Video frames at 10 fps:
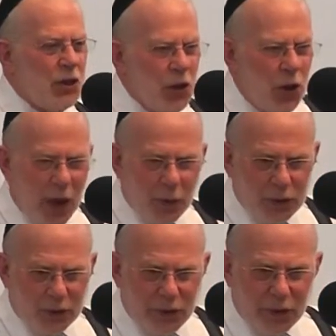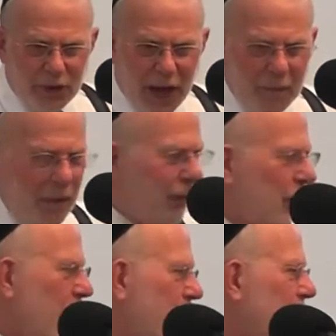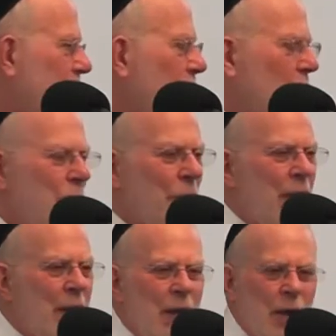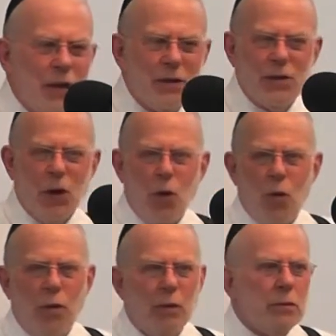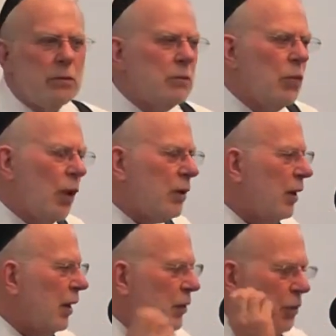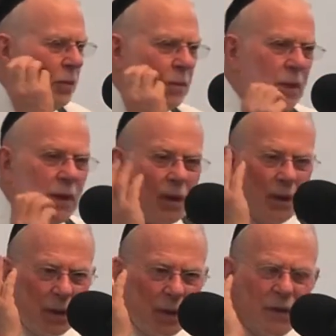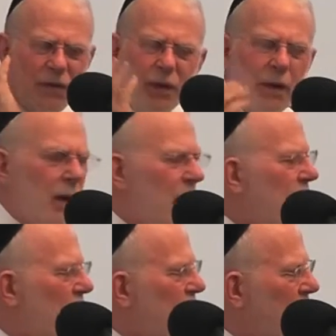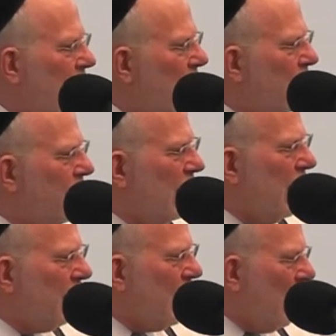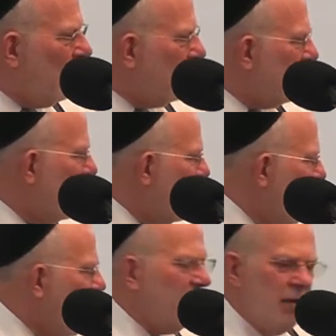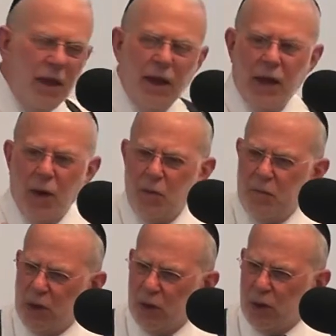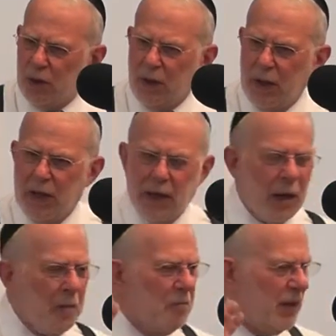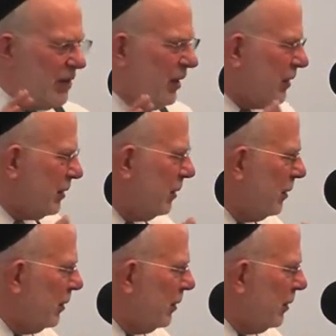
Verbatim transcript: No, that was also not my father. No. So what can I do? He figured, oh, I, you know, I think I have talent. I think I would be good in business.